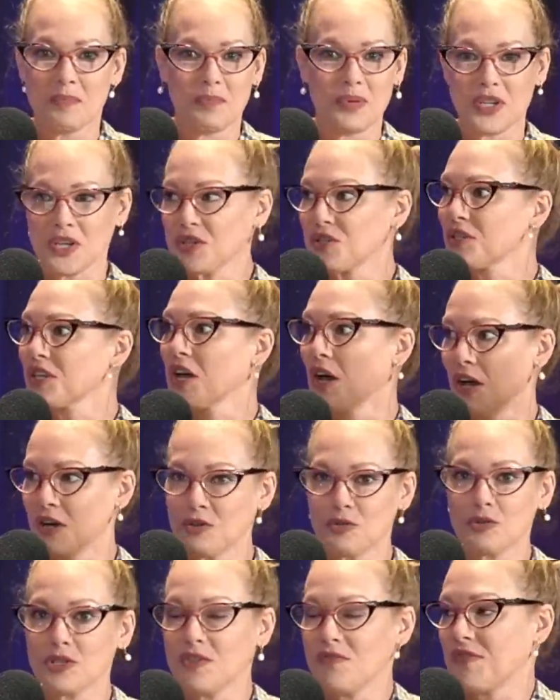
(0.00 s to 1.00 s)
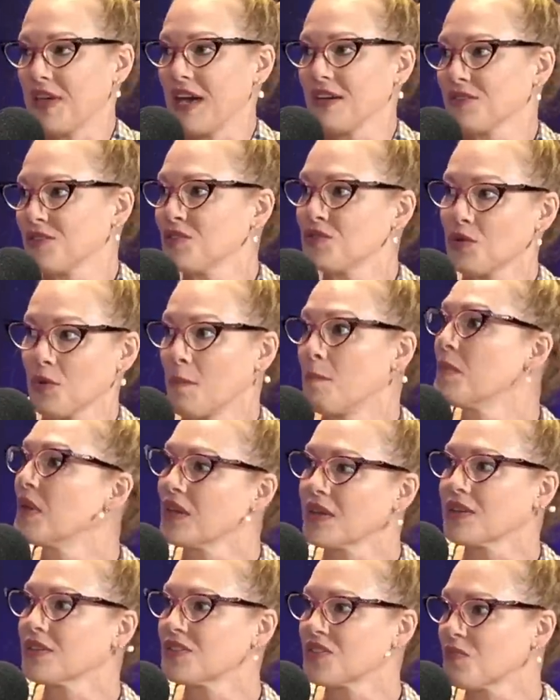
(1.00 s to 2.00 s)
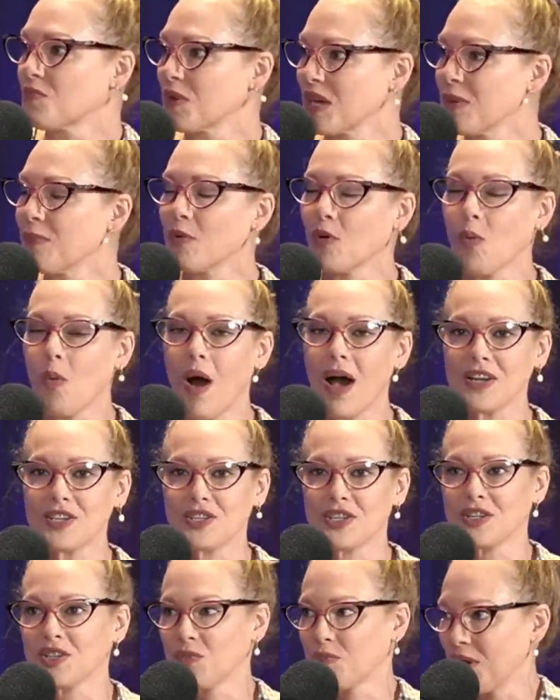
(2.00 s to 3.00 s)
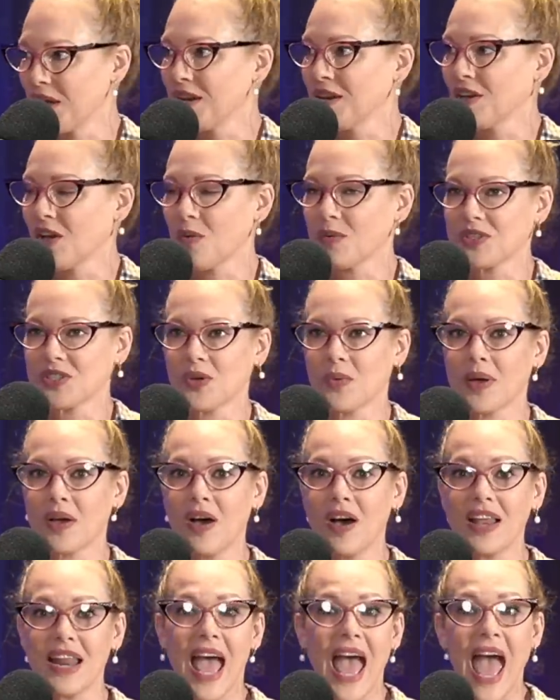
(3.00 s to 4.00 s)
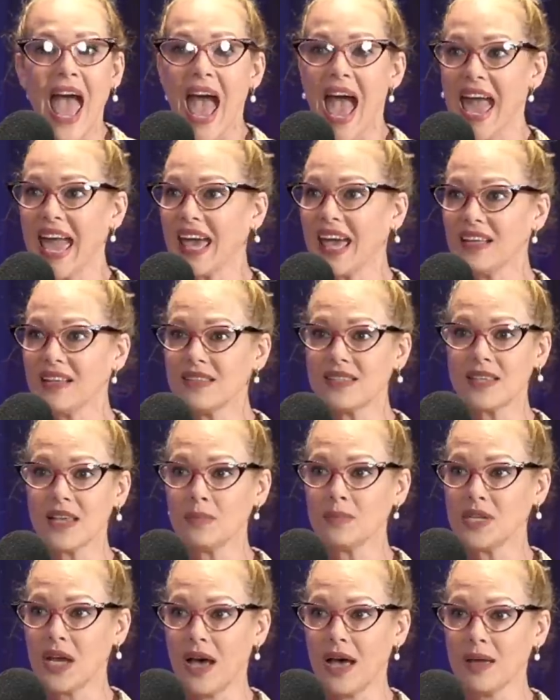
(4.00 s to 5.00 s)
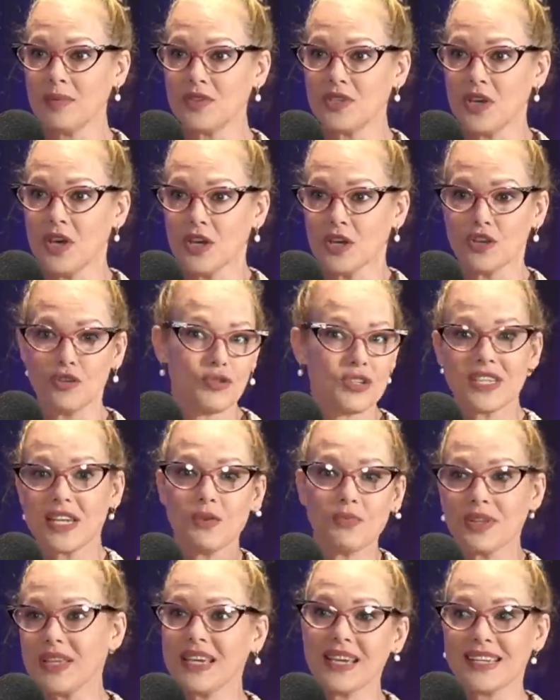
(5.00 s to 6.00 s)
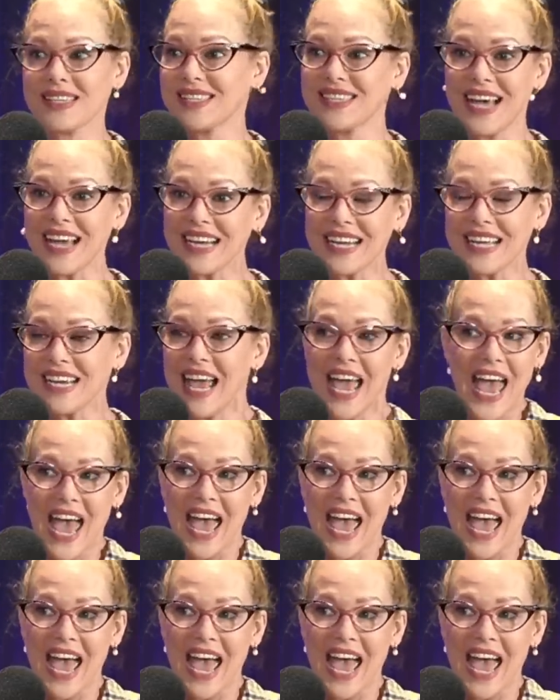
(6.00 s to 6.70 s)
potentially hundreds of thousands or millions of people watching, depending on what's going on. And sometimes you just get really excited,